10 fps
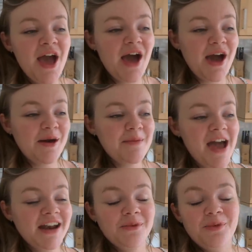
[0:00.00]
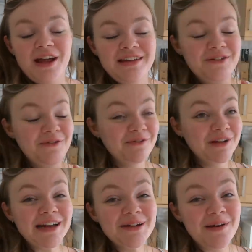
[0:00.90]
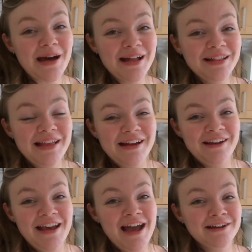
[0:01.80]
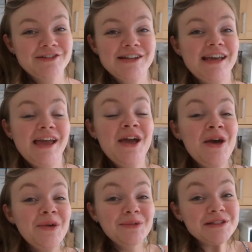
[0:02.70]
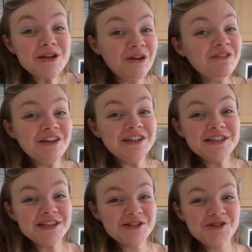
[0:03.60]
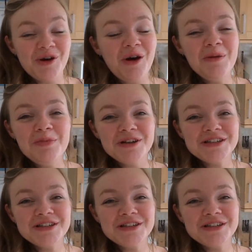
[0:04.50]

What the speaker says: and it went really well, and I actually was offered the job,